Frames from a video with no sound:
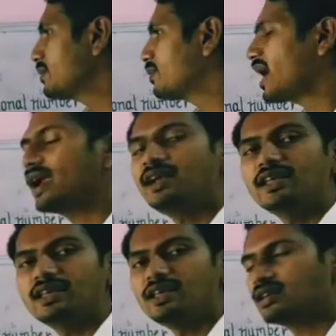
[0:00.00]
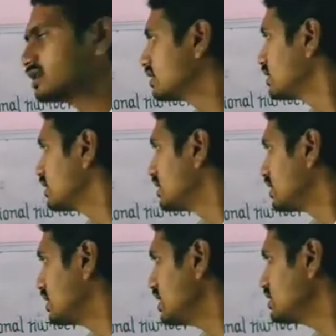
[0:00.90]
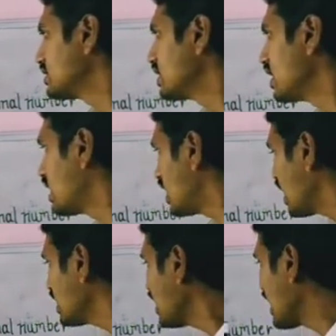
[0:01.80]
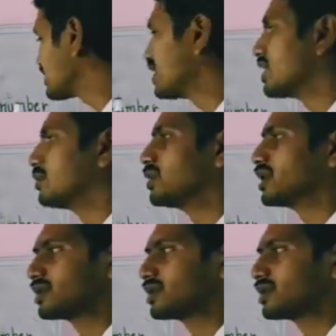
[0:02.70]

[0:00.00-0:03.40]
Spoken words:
by D is another rational number,